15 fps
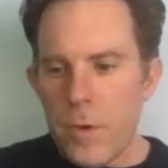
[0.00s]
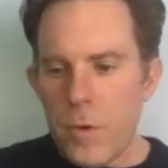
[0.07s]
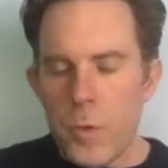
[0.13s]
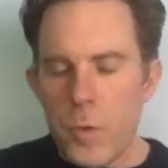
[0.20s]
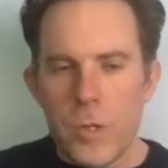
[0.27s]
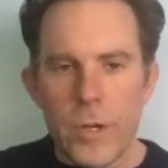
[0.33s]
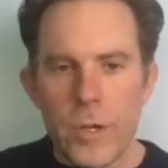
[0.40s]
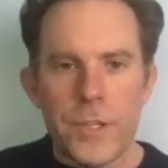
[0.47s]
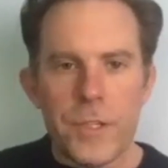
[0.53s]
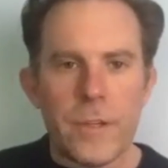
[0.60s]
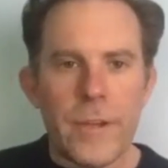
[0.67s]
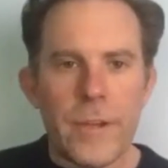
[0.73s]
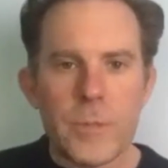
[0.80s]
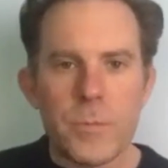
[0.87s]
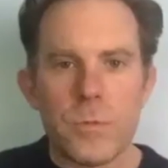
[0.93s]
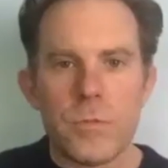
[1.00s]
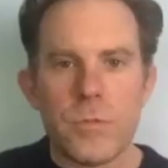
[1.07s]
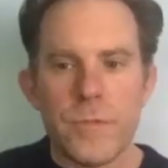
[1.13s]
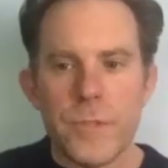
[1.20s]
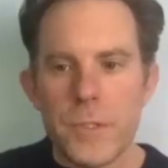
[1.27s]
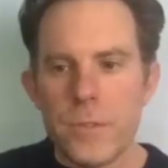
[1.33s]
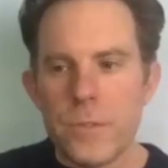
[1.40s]
We look at the customer
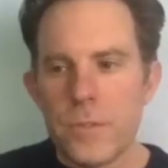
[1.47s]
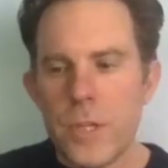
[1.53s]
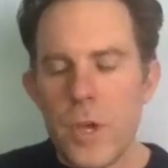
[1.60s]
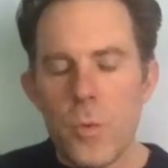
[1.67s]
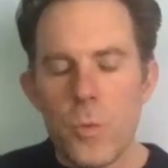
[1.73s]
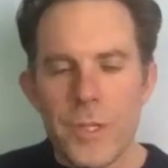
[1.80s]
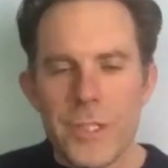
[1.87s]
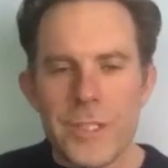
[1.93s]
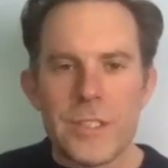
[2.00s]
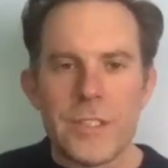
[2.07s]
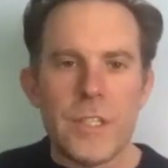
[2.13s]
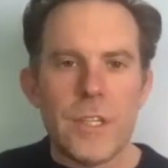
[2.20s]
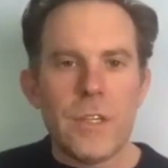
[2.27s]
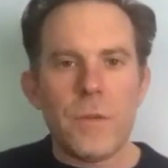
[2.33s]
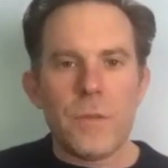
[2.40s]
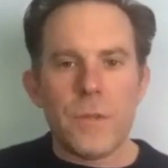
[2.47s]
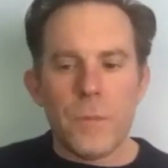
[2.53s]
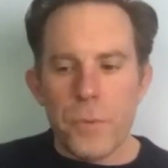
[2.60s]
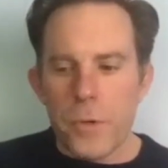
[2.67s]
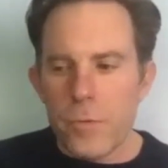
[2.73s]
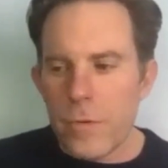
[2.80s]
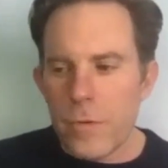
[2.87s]
reviews, we see the
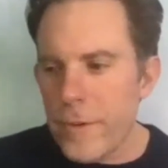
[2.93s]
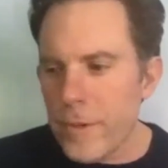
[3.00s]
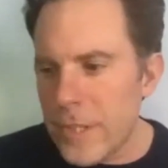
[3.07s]
book reviews,